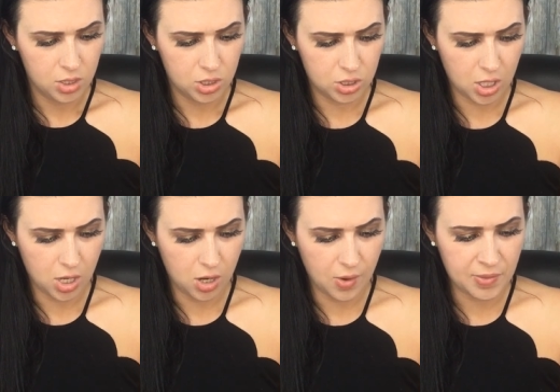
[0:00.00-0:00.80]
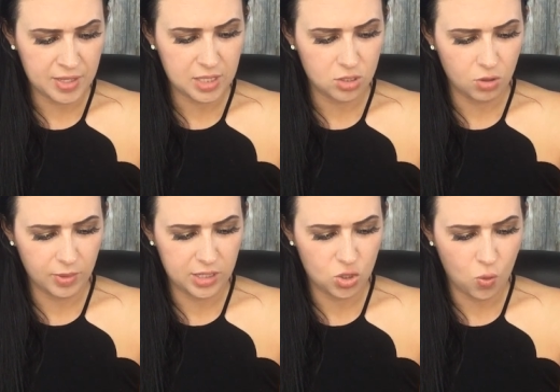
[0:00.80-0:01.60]
So, and this is
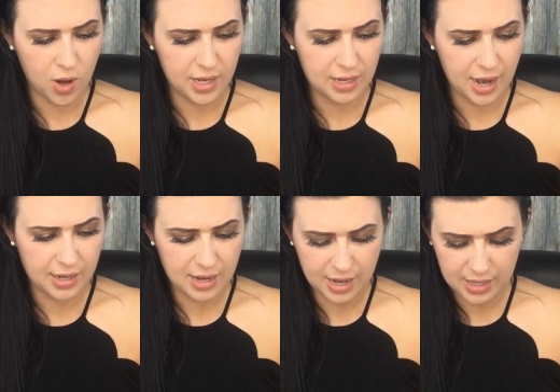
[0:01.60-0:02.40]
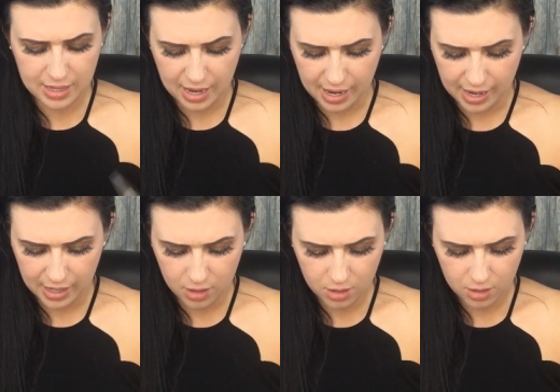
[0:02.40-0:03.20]
normally twenty-nine
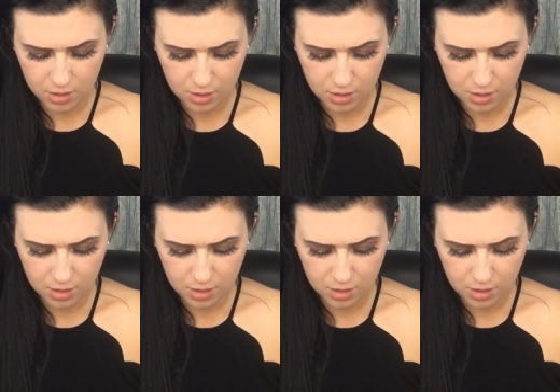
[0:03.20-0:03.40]
ninety-nine.